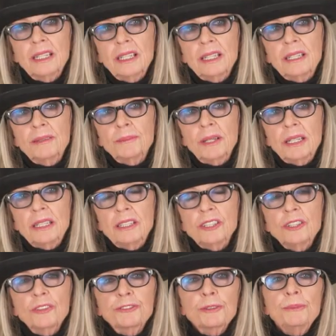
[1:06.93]
Um,
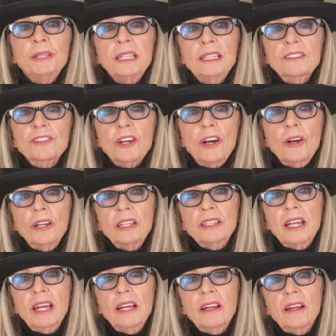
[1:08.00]
you know, for me, it's uh,
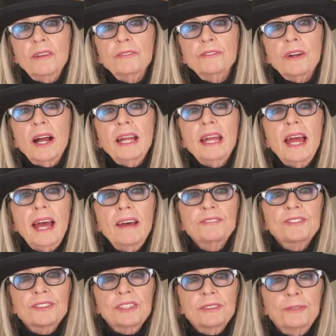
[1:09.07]
it, I
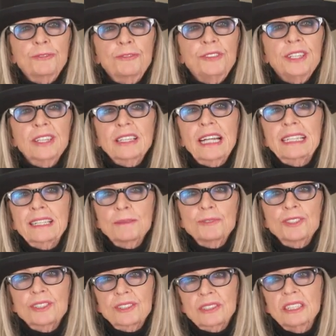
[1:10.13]
have to feel like I'm
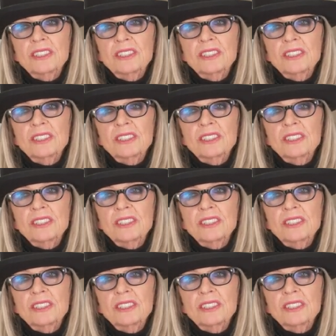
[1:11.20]
just.